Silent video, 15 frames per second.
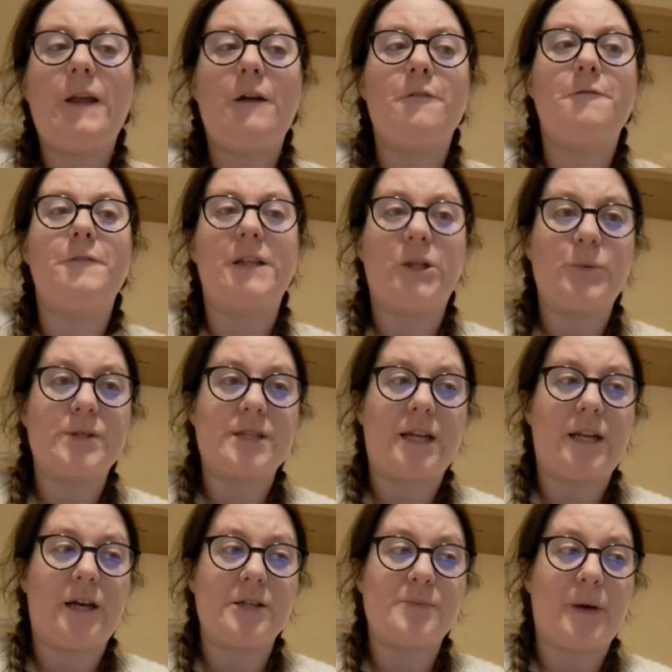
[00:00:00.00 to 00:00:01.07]
Phil was the
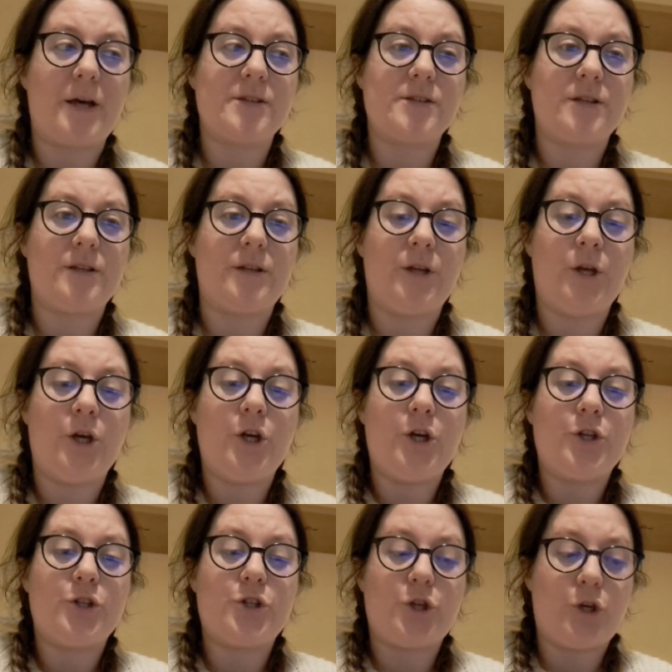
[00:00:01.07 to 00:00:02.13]
last person
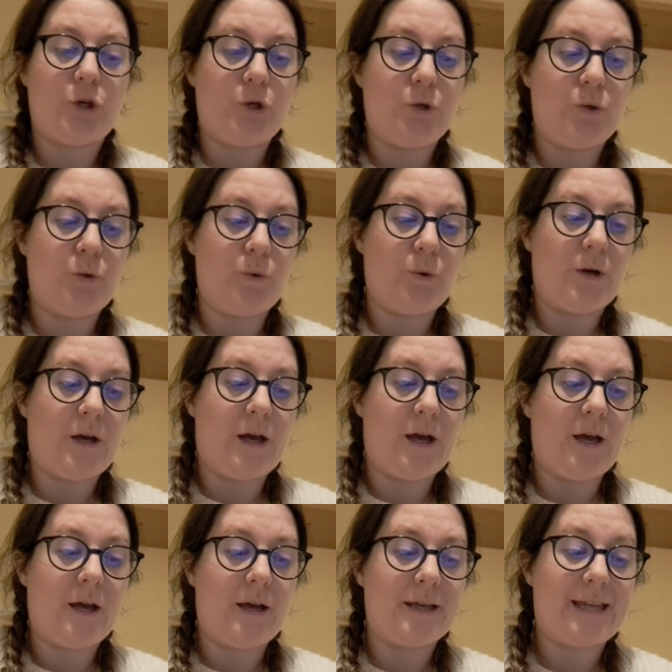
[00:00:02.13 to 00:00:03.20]
to
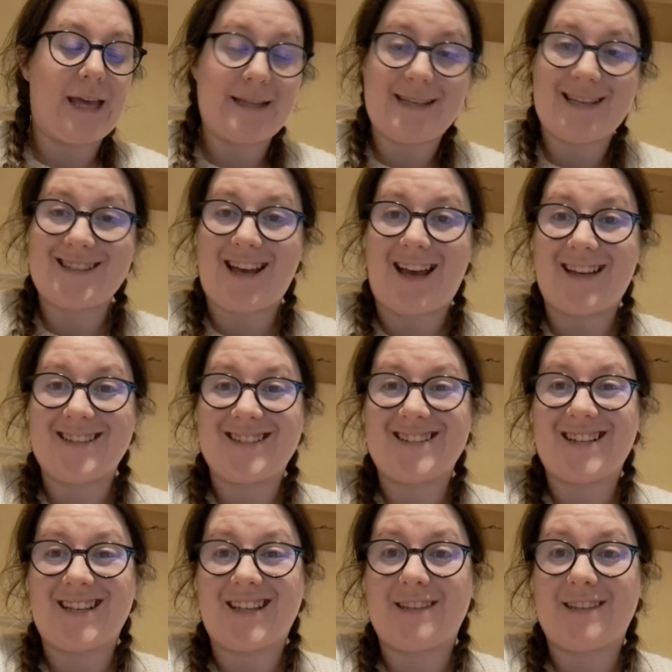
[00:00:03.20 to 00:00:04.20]
get it and